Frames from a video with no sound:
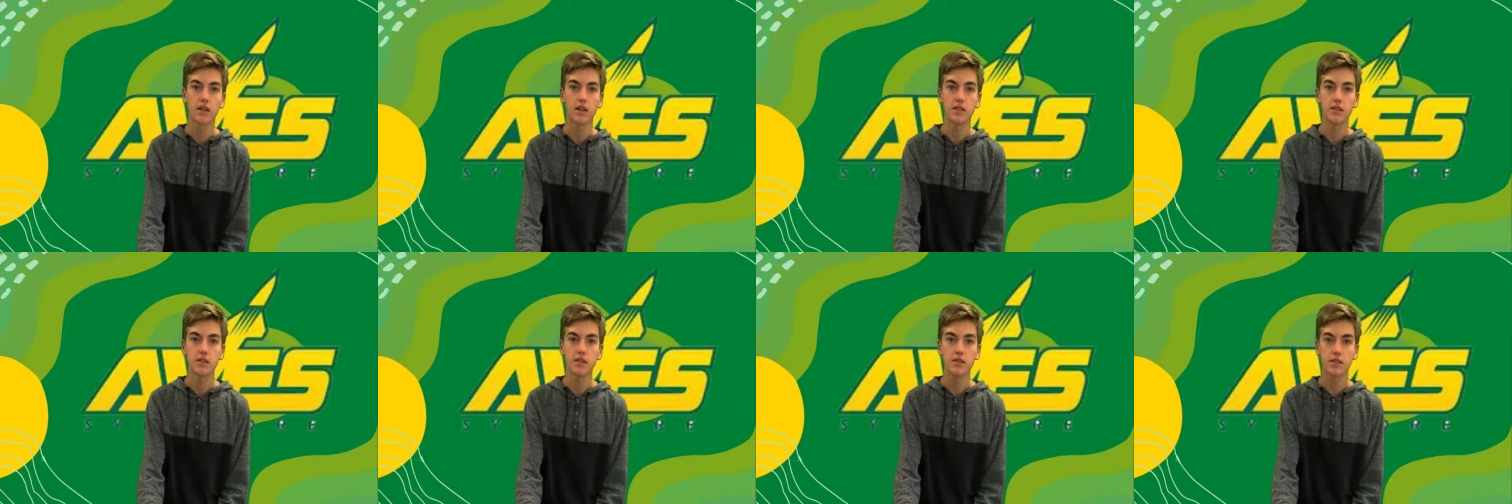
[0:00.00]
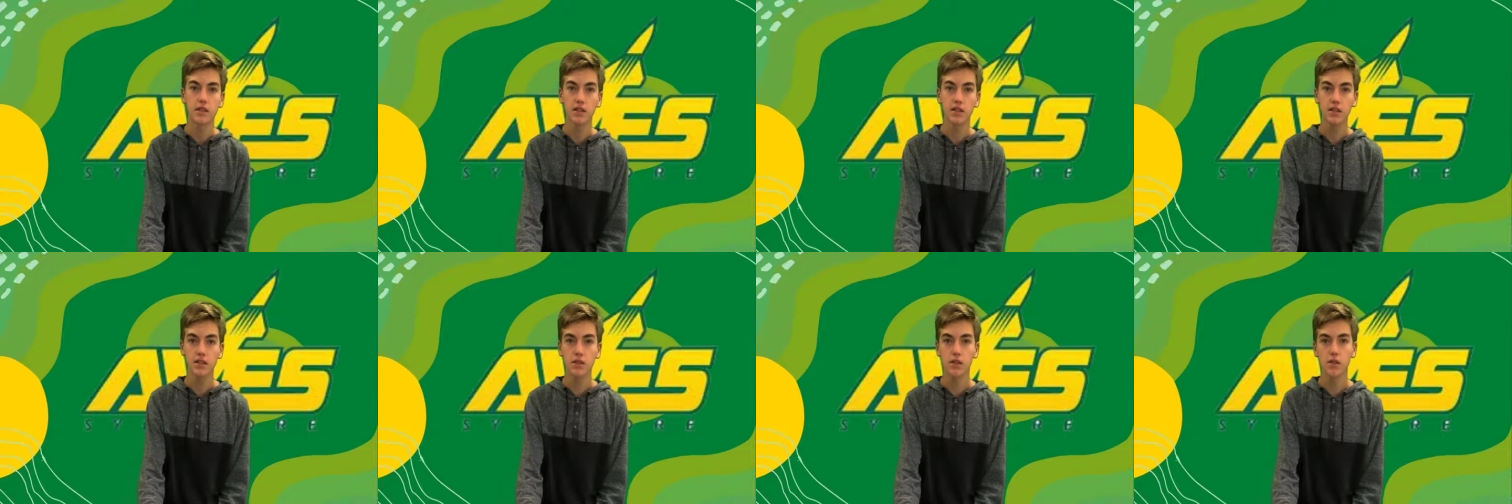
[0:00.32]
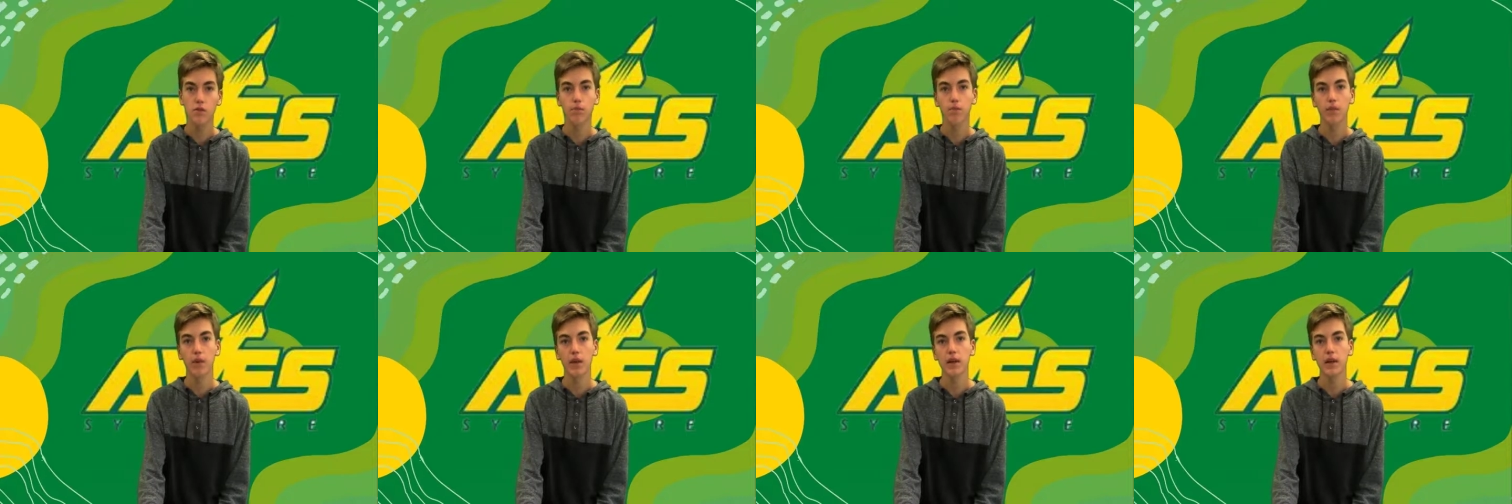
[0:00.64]
sixth
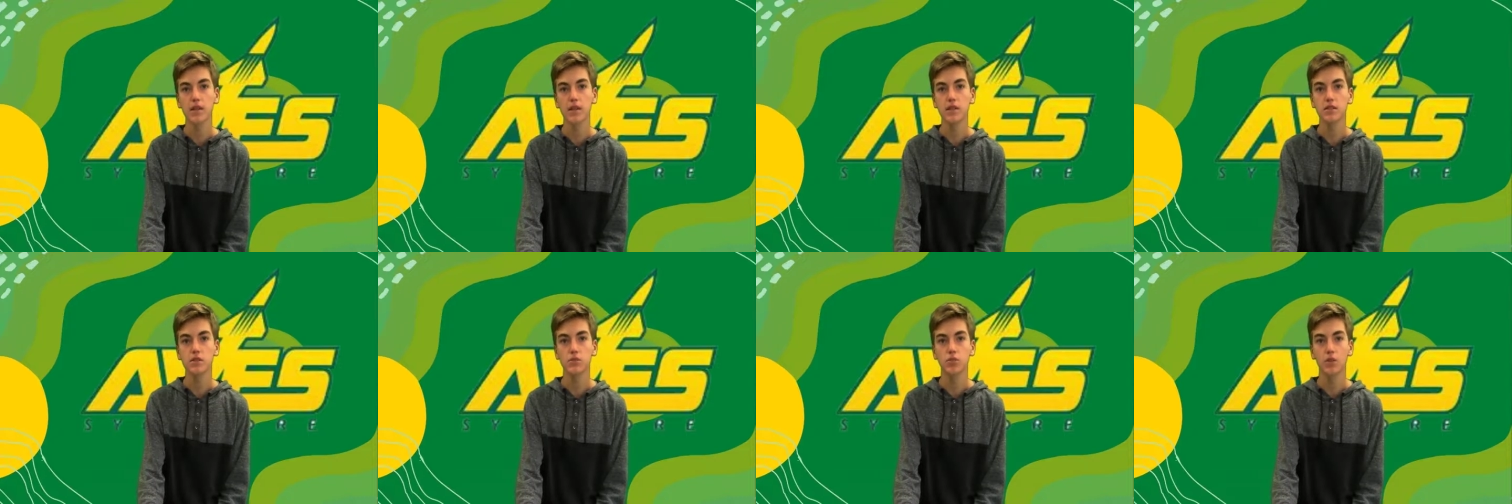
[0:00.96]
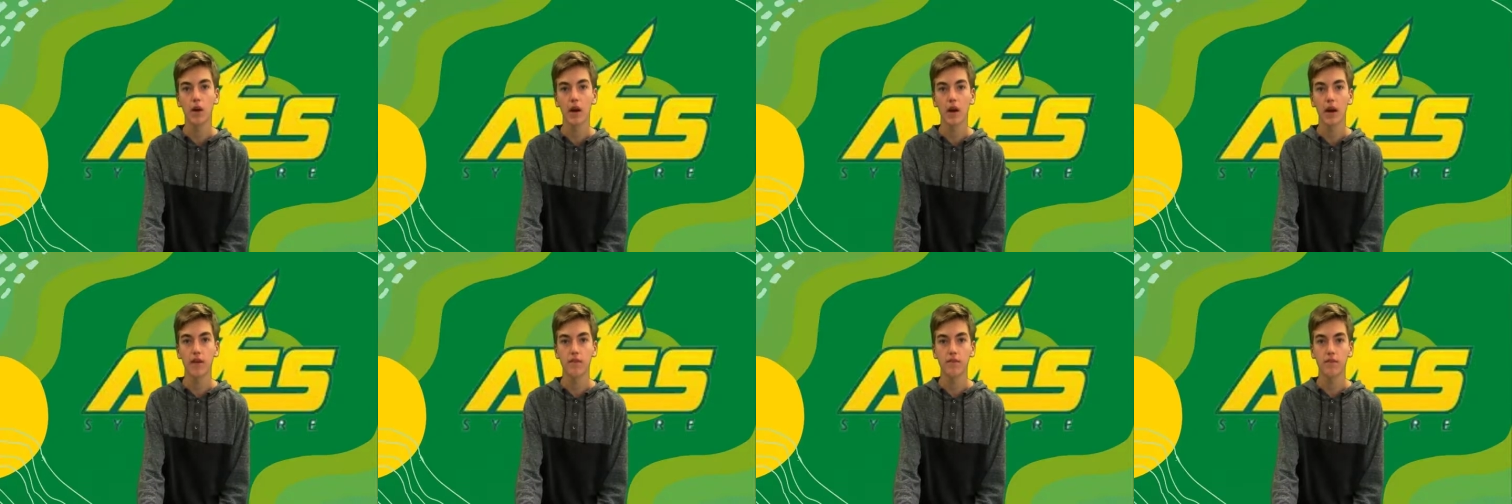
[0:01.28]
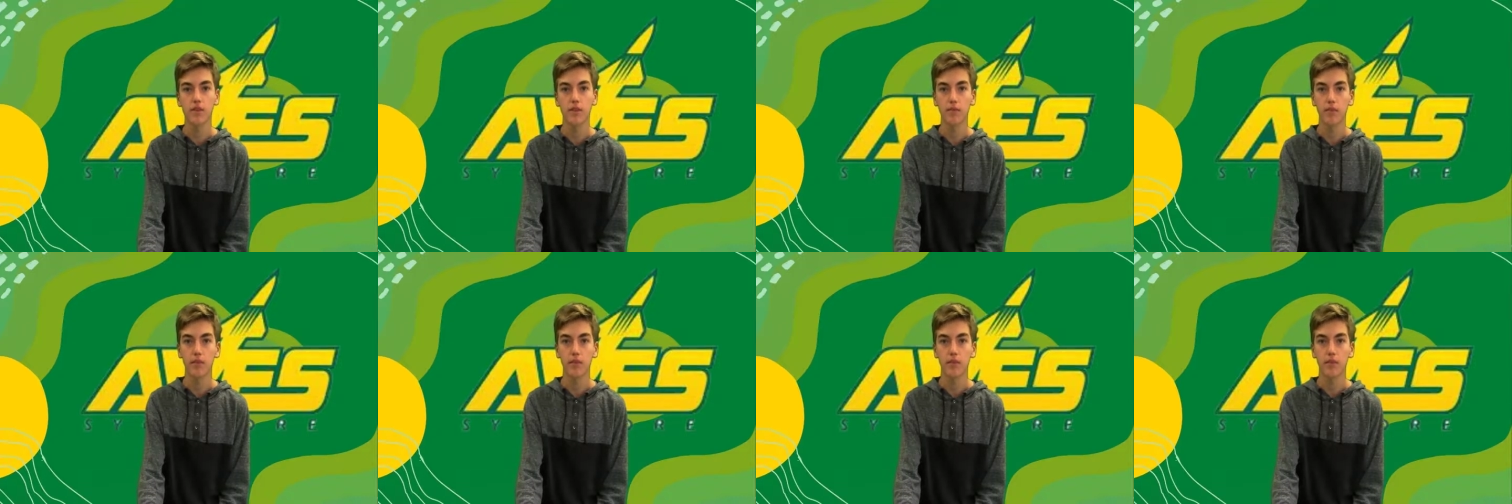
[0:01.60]
place, we have The